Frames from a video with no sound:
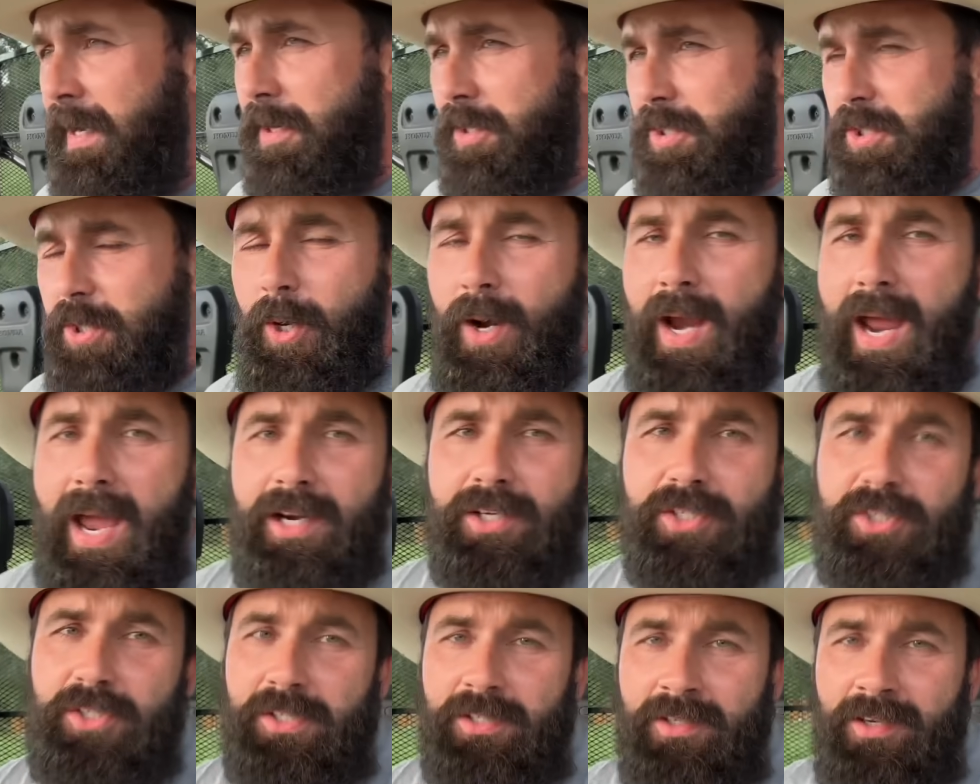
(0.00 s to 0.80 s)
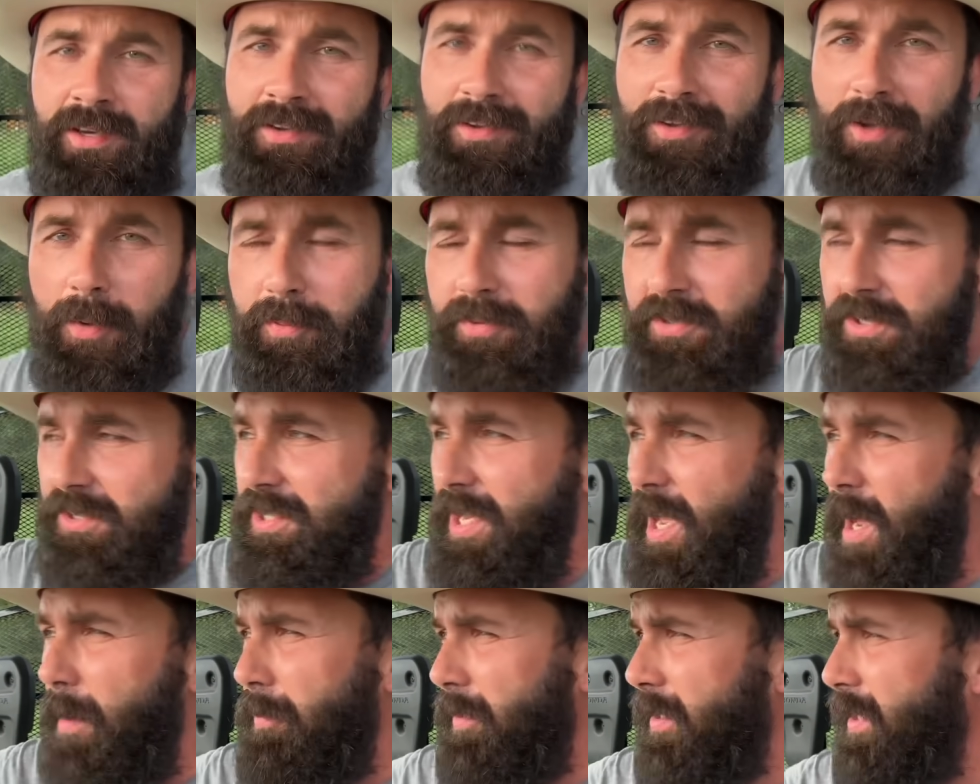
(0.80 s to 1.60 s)
attraction up at the
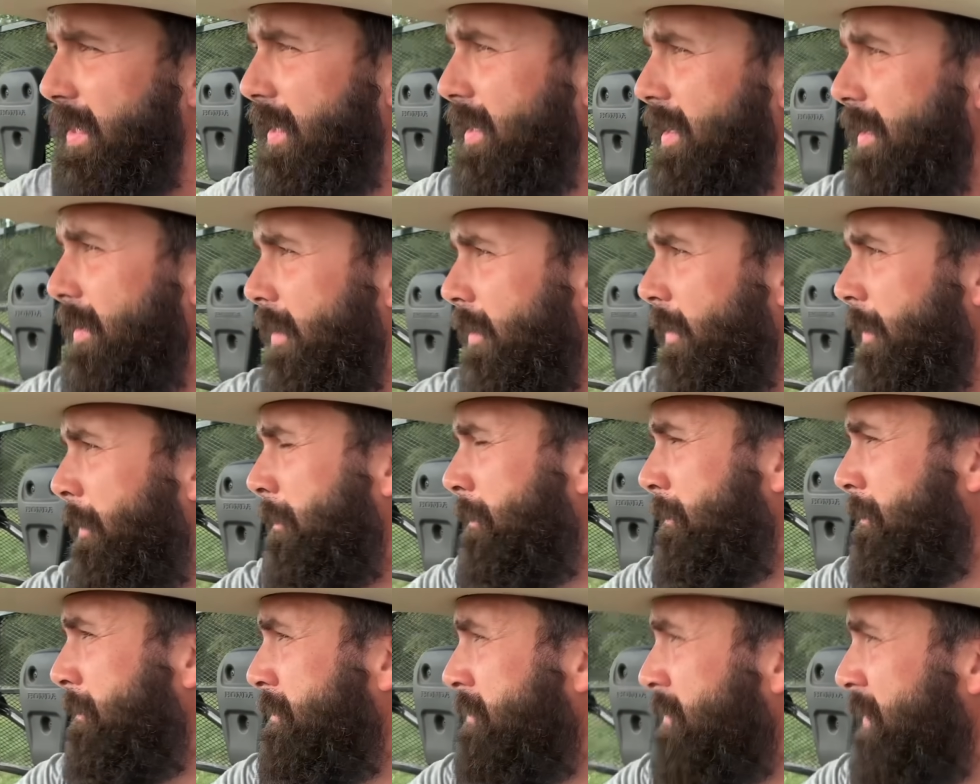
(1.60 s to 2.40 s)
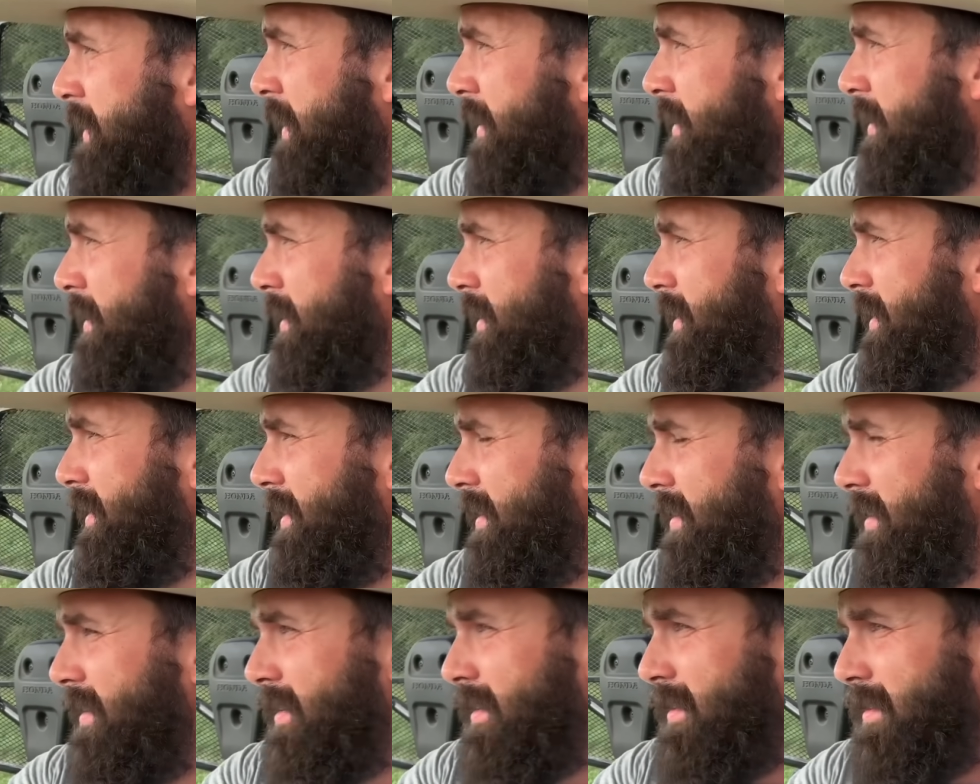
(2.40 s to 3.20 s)
top of the hill.
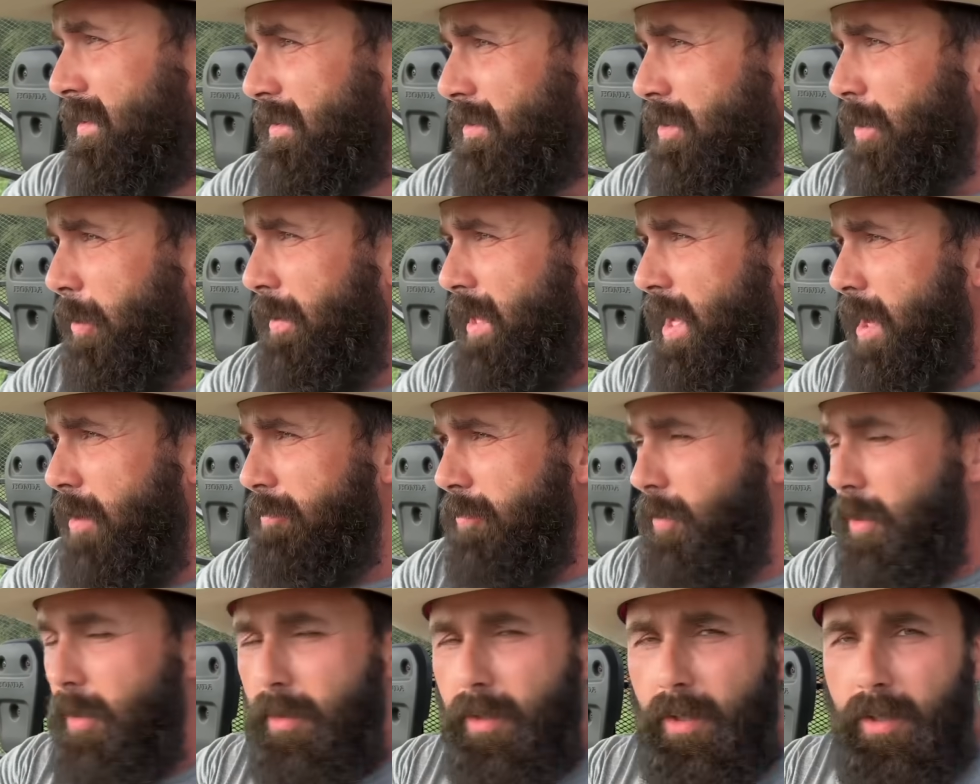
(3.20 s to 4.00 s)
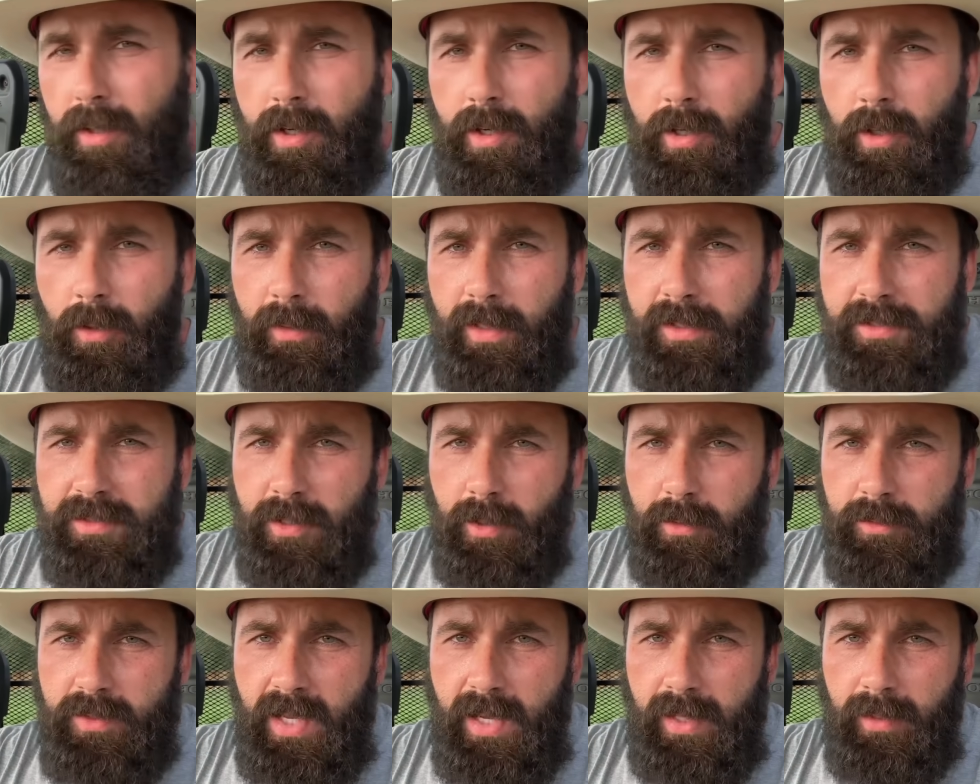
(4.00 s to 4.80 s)
So without further ado, let's
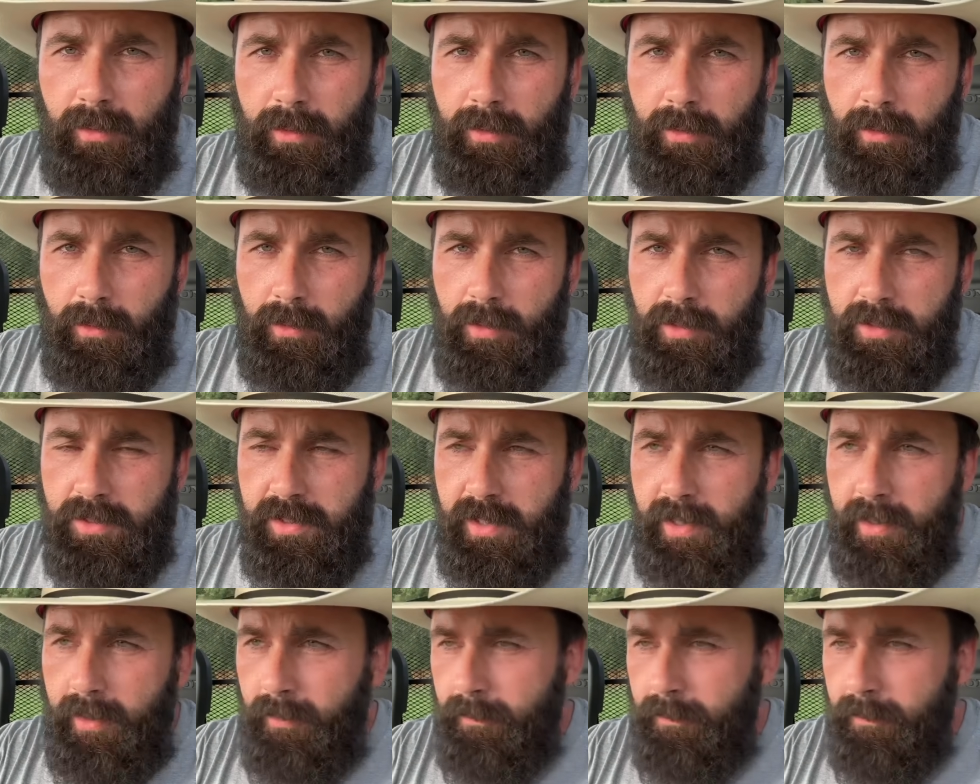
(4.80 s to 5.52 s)
go take a little look-see.